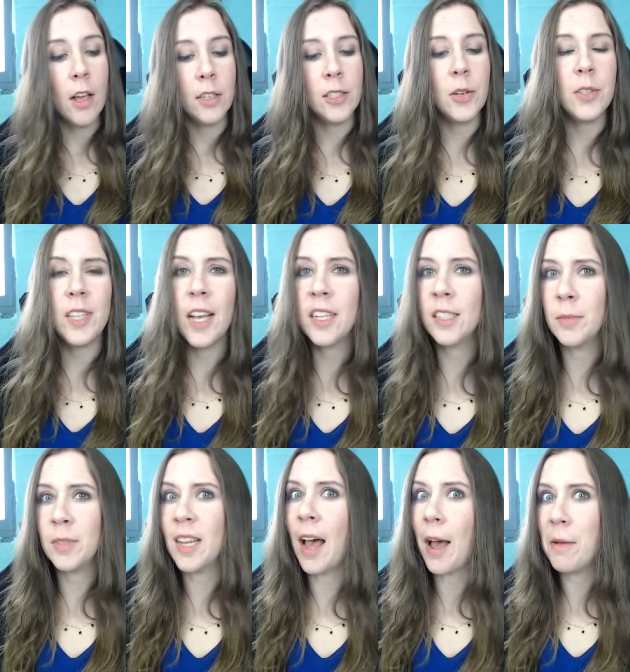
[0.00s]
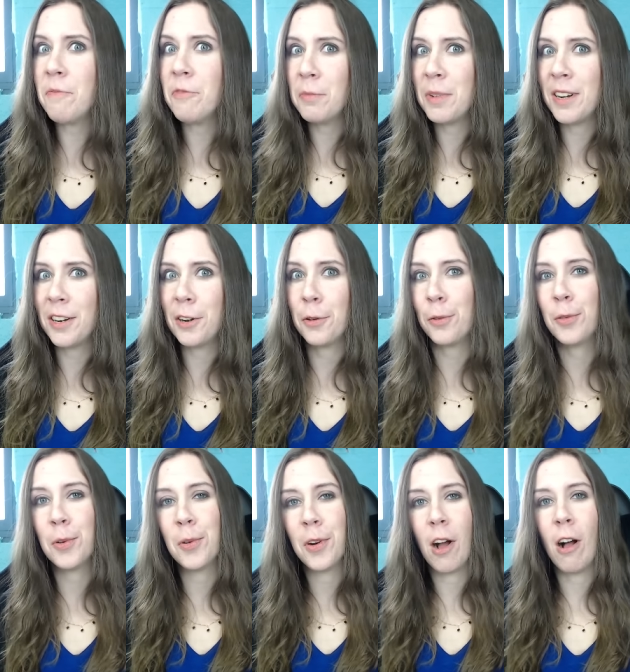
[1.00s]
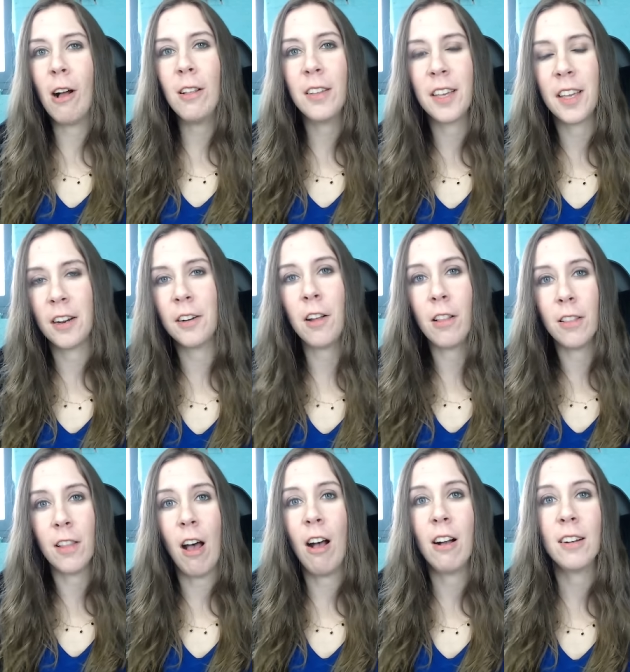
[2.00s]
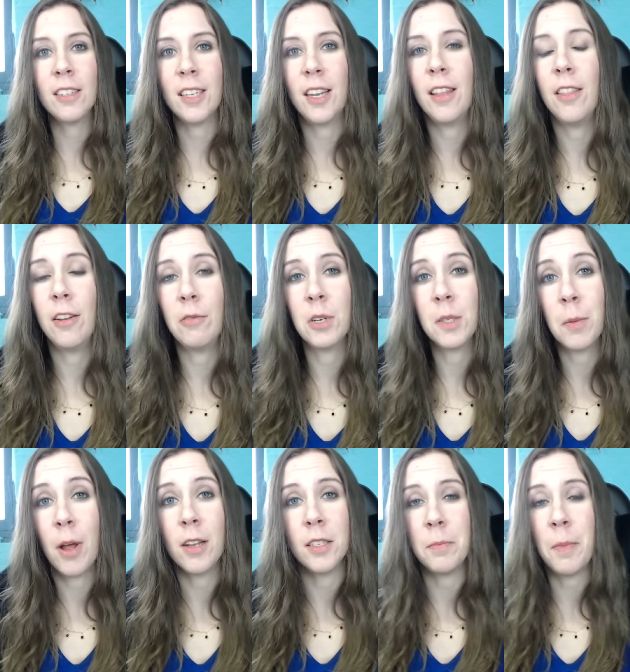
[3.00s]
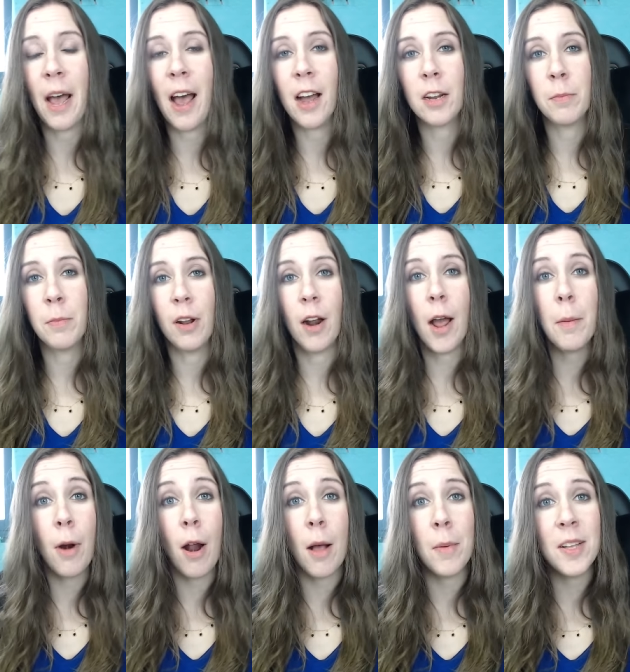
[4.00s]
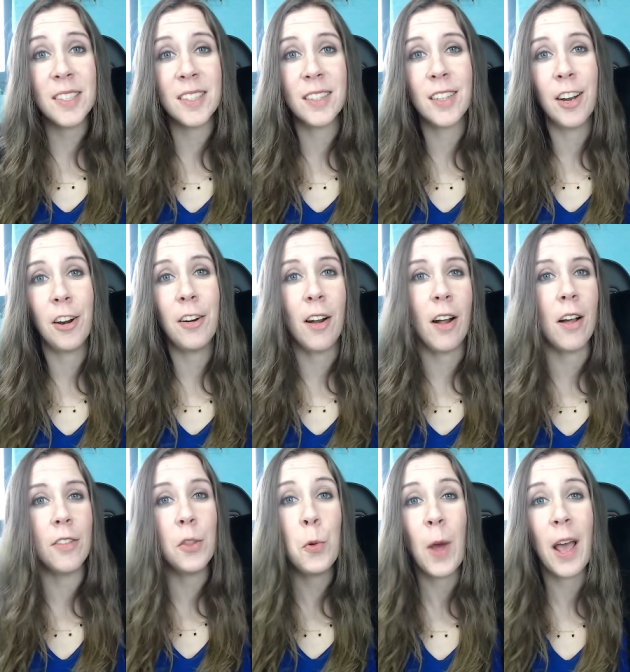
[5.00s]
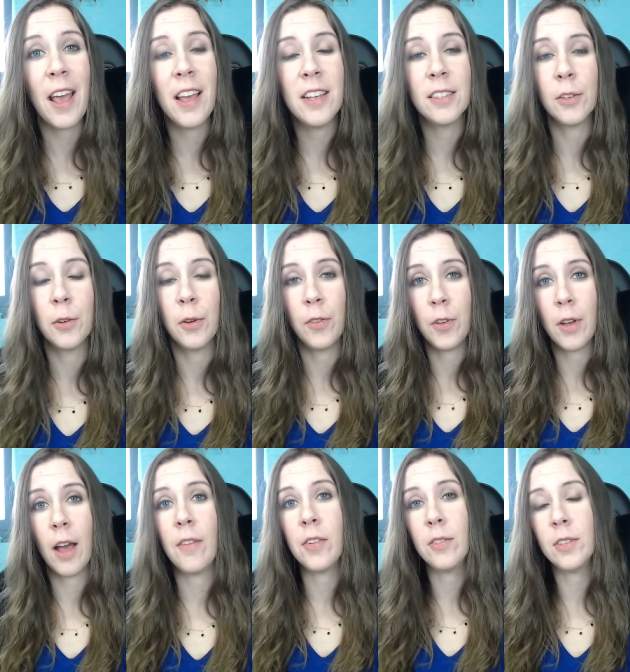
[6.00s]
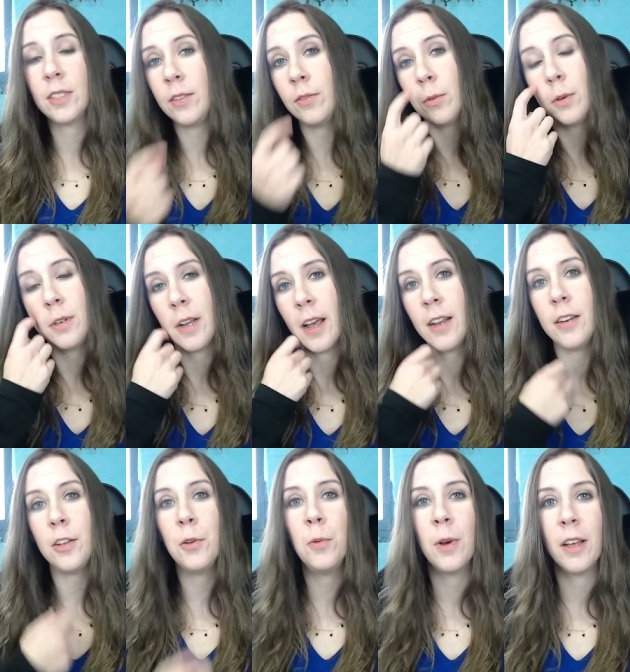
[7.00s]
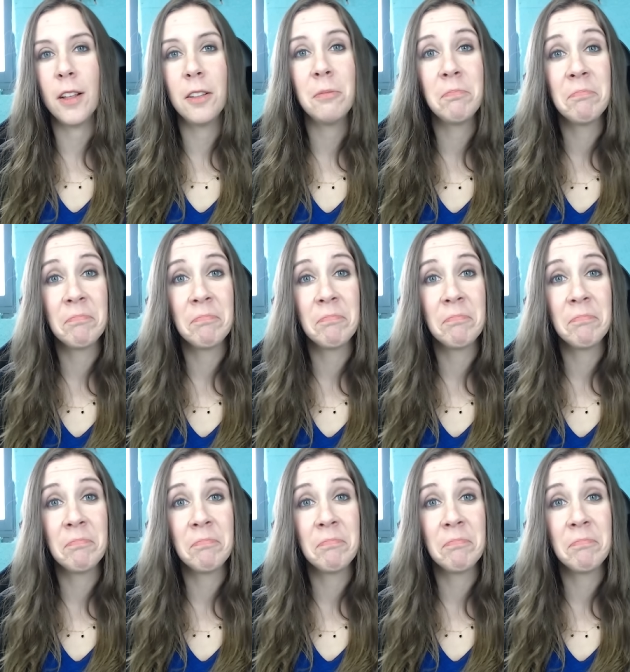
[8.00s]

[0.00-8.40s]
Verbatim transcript: So it takes some time for me to go through it all and get it all logged and then respond back, but I promise they're on the way, so if you haven't received one yet, you will.